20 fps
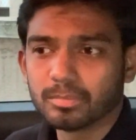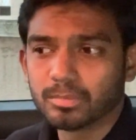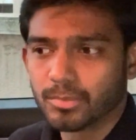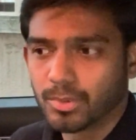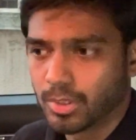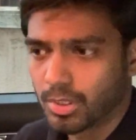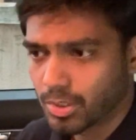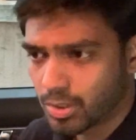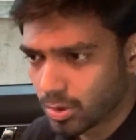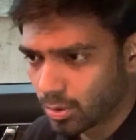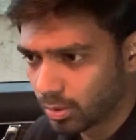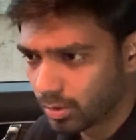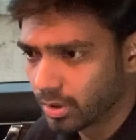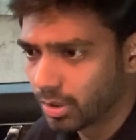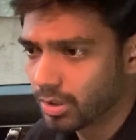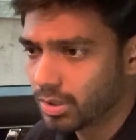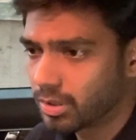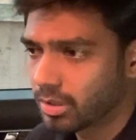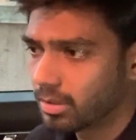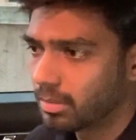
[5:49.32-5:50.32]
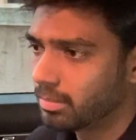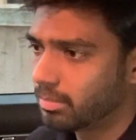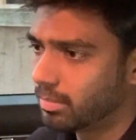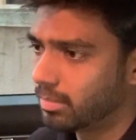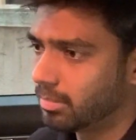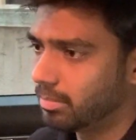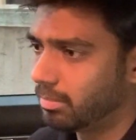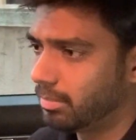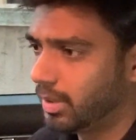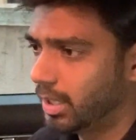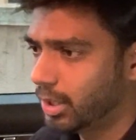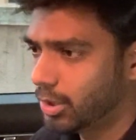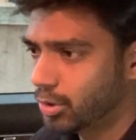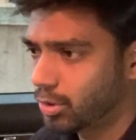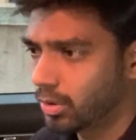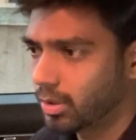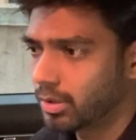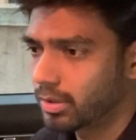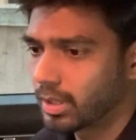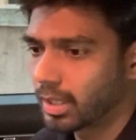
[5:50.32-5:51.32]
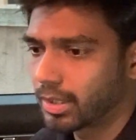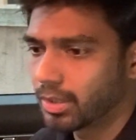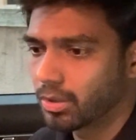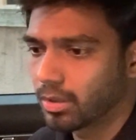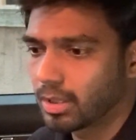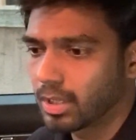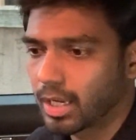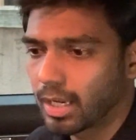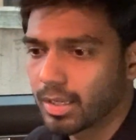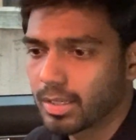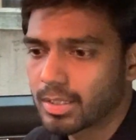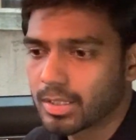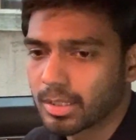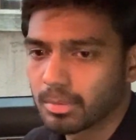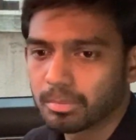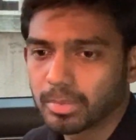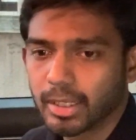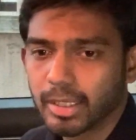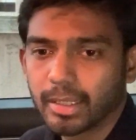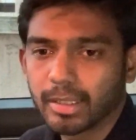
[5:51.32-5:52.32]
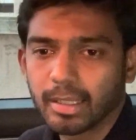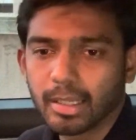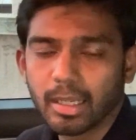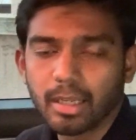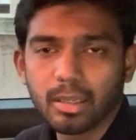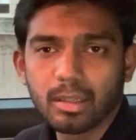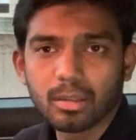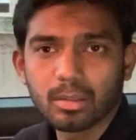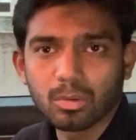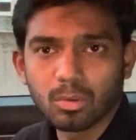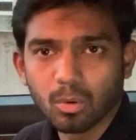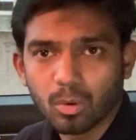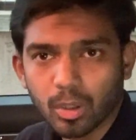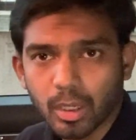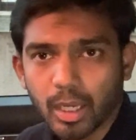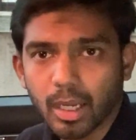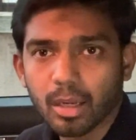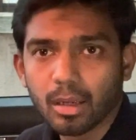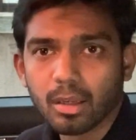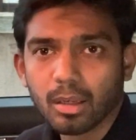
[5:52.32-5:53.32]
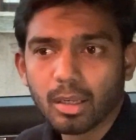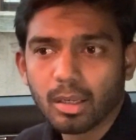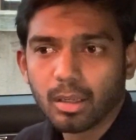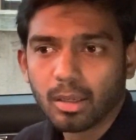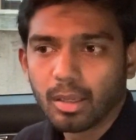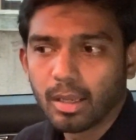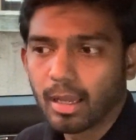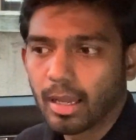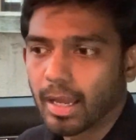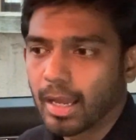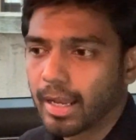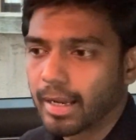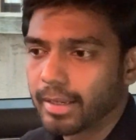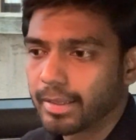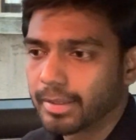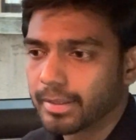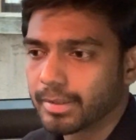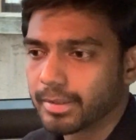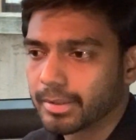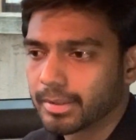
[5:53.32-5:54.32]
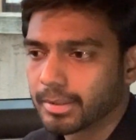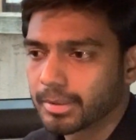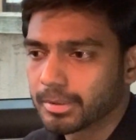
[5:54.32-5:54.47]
Just do this, make sure that your car is completely okay, and